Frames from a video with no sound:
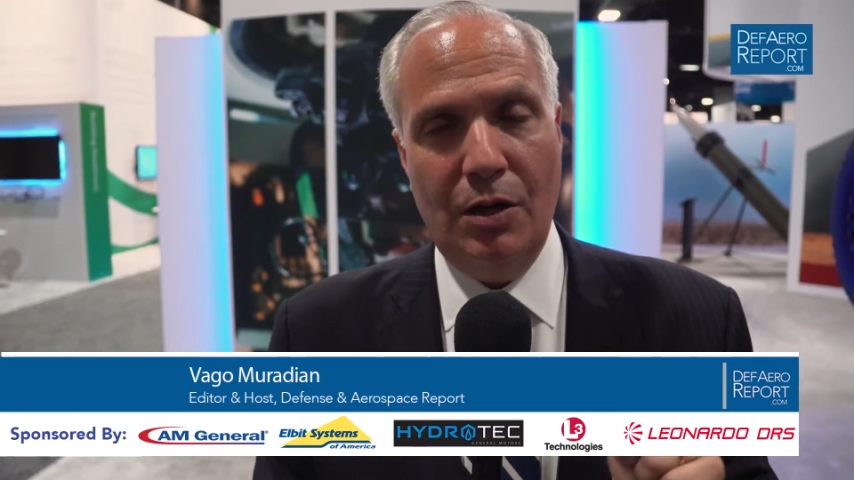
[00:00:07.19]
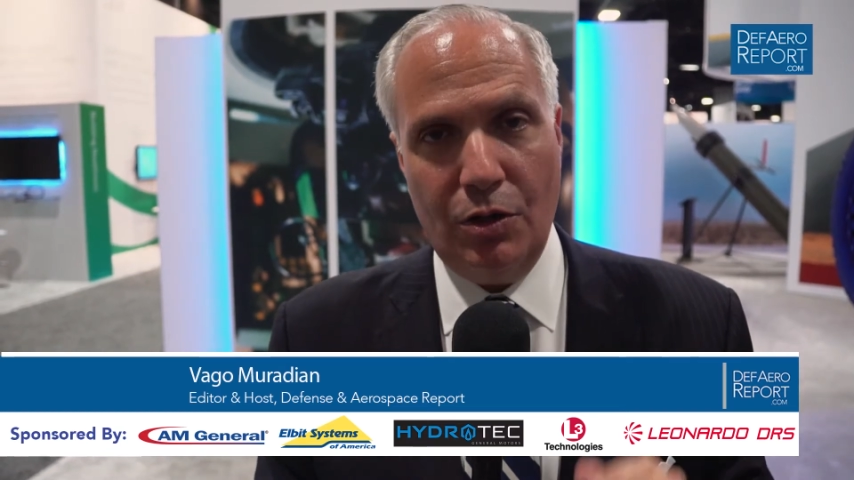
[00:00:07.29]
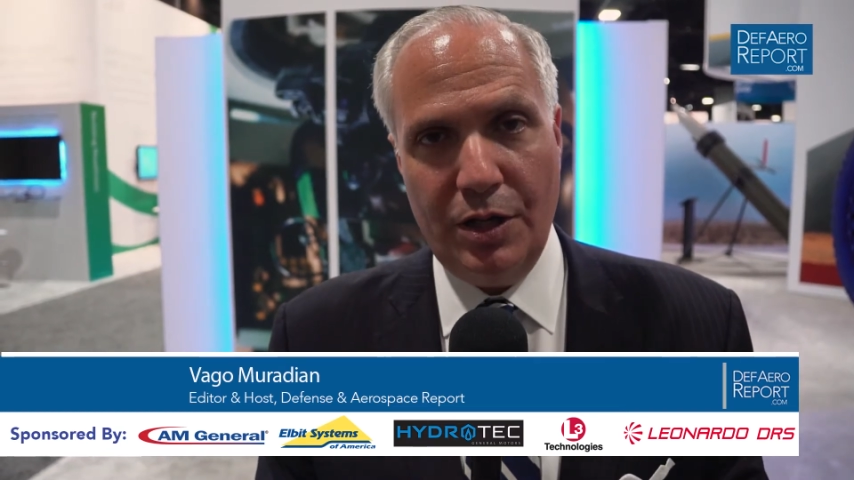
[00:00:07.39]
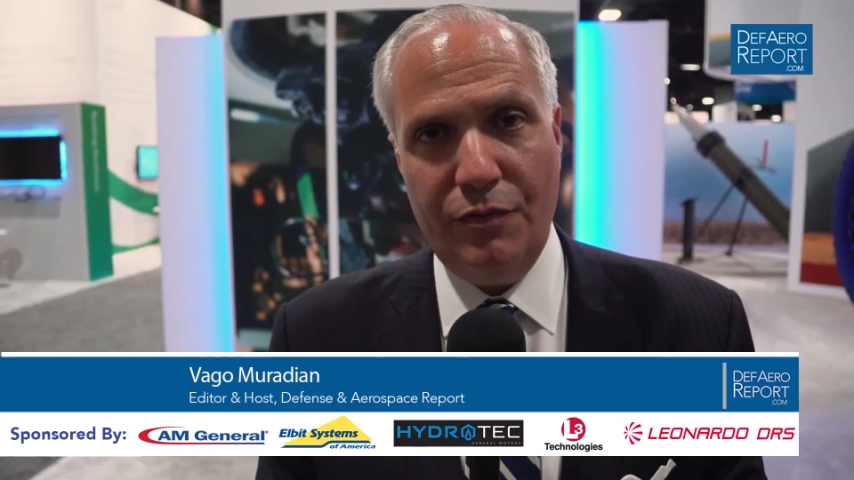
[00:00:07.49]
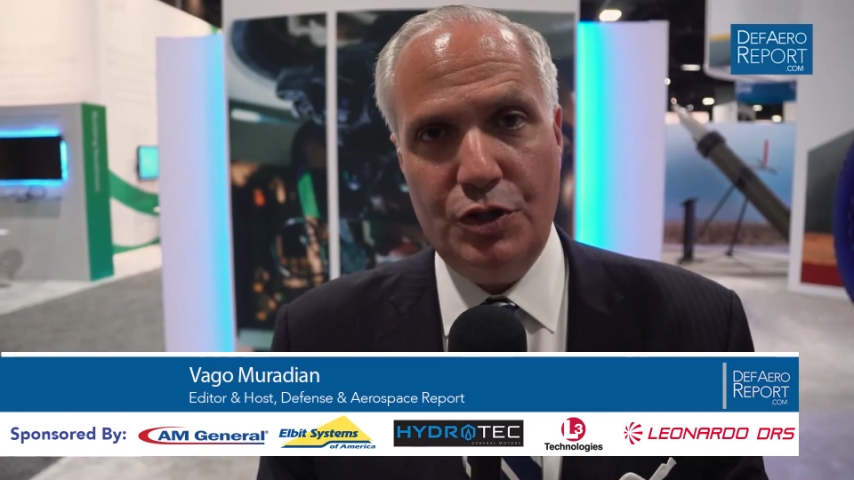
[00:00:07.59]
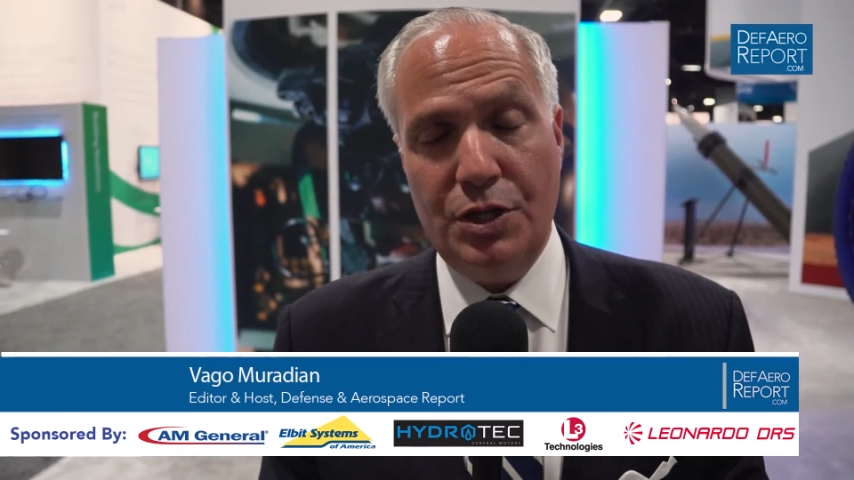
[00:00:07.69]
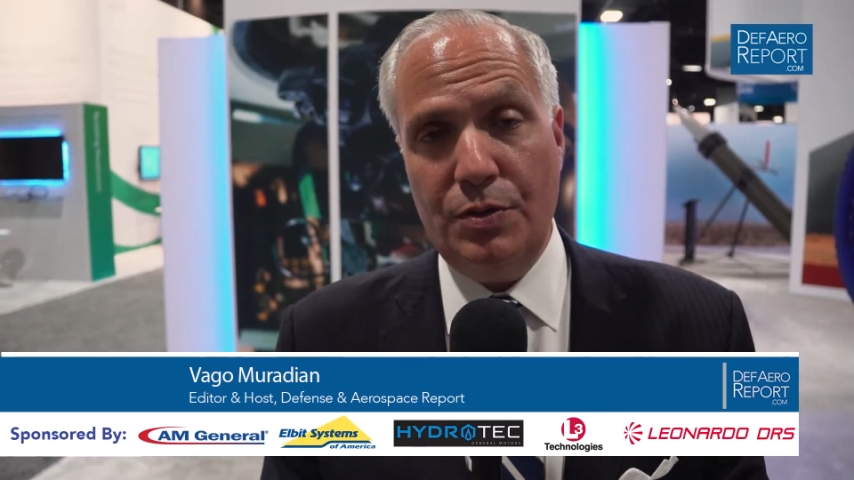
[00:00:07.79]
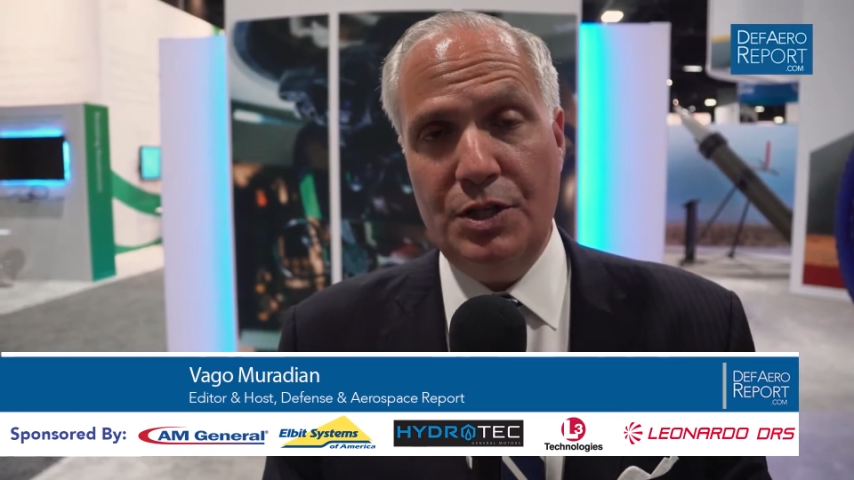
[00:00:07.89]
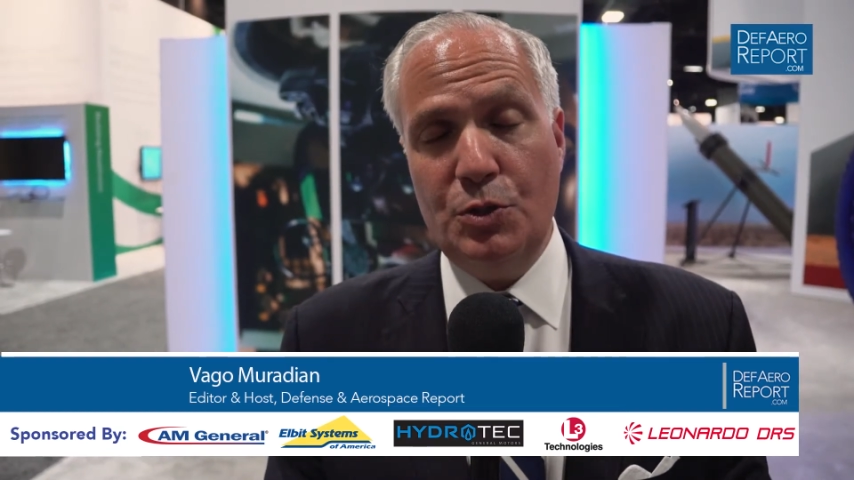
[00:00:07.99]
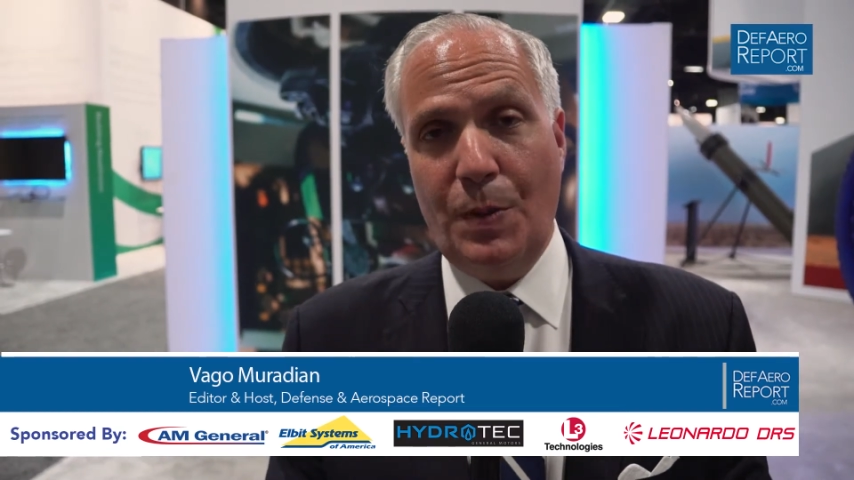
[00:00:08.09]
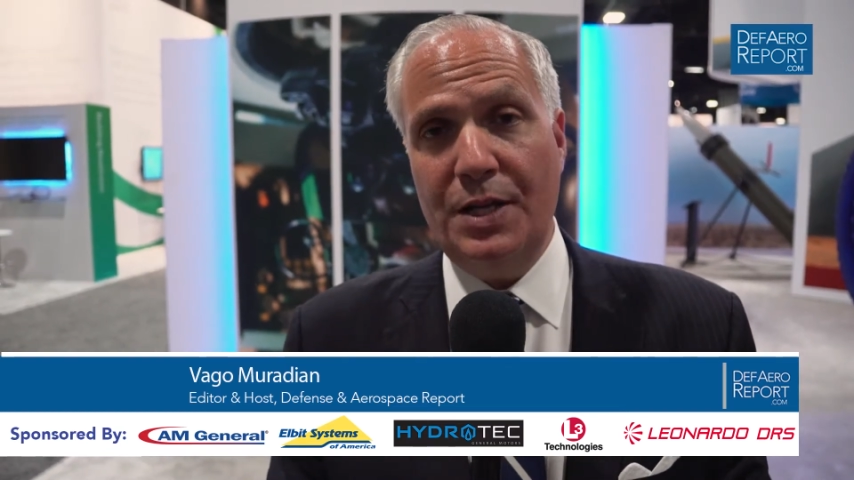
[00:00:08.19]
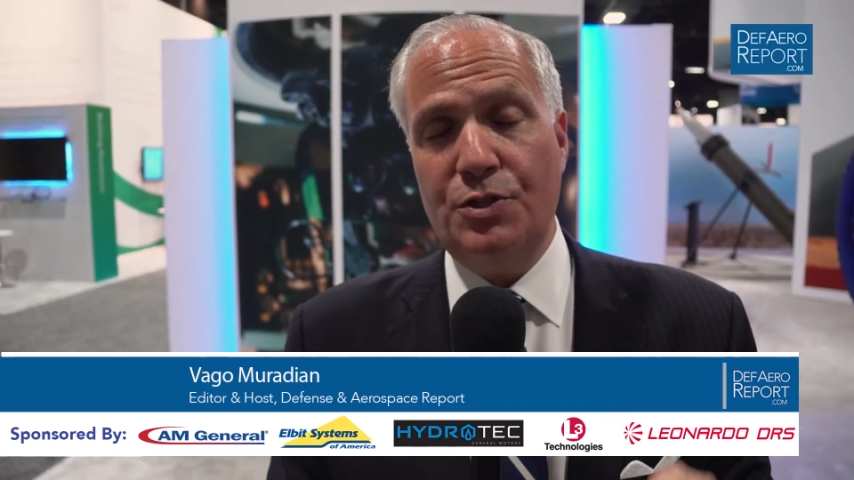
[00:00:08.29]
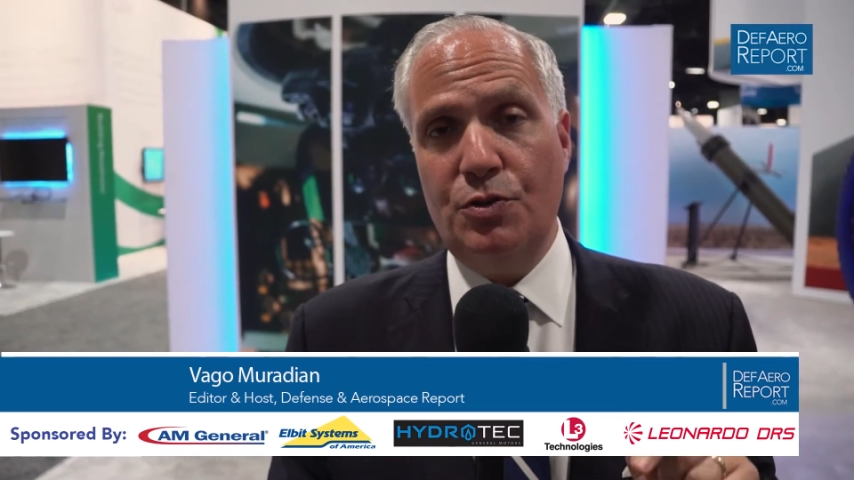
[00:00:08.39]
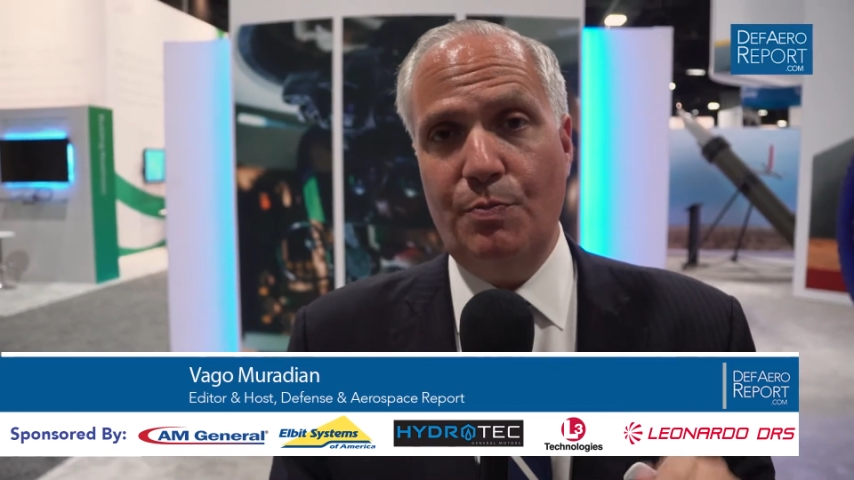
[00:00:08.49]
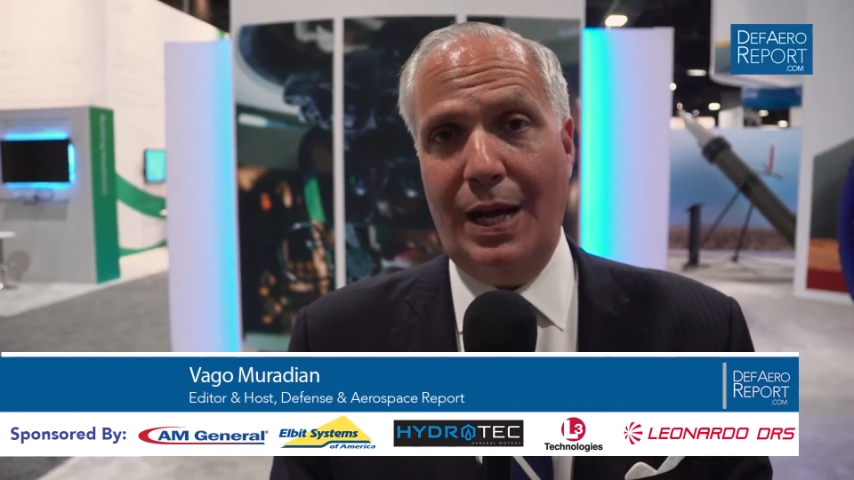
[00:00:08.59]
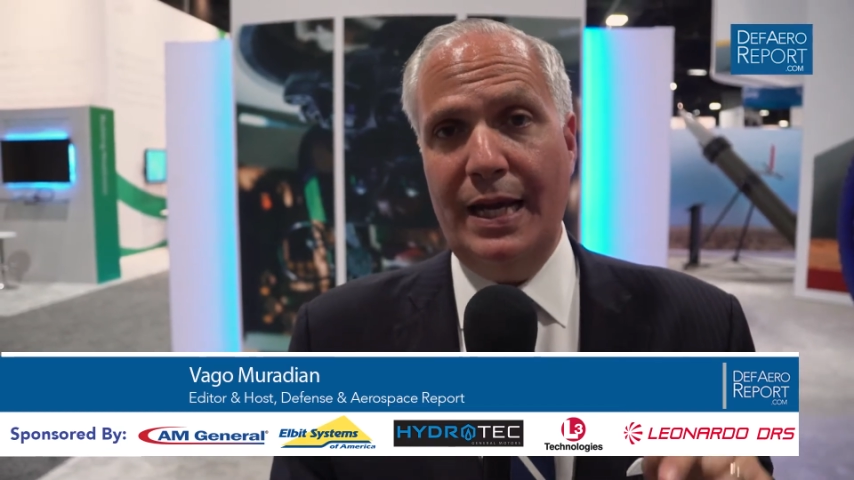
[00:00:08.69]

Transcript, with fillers: Our coverage here is sponsored